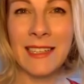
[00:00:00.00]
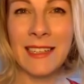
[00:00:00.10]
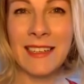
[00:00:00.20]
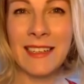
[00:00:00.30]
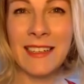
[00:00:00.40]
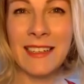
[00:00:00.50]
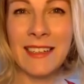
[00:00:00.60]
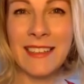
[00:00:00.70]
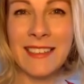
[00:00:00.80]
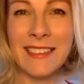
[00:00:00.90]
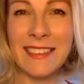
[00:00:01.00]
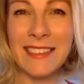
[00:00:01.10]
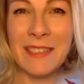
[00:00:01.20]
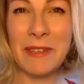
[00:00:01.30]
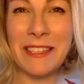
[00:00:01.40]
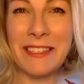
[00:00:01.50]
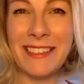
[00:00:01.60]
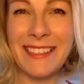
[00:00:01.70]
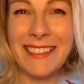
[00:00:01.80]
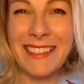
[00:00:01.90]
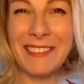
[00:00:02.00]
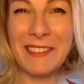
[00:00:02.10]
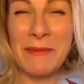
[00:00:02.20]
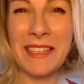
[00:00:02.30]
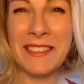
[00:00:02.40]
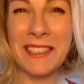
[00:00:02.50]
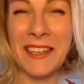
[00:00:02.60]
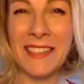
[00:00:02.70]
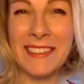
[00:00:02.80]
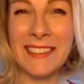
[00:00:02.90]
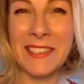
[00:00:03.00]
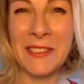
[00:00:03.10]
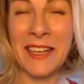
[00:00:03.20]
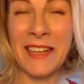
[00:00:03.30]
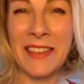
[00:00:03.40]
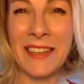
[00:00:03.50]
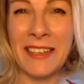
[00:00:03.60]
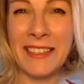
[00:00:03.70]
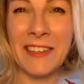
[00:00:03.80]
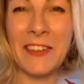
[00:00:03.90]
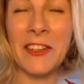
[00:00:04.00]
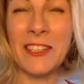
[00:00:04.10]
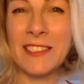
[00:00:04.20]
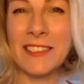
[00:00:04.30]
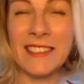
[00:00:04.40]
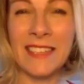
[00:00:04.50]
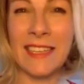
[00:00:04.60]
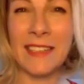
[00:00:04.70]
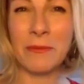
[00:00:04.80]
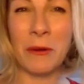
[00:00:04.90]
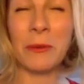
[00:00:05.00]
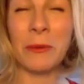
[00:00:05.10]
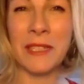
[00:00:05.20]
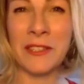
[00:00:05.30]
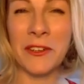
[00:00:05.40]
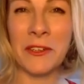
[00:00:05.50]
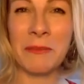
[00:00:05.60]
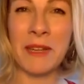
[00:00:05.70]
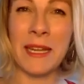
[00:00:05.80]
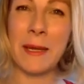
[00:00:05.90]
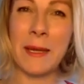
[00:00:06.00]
oh, this isn't going to be the romantic nice dinner out that you can just see it's probably not going to be.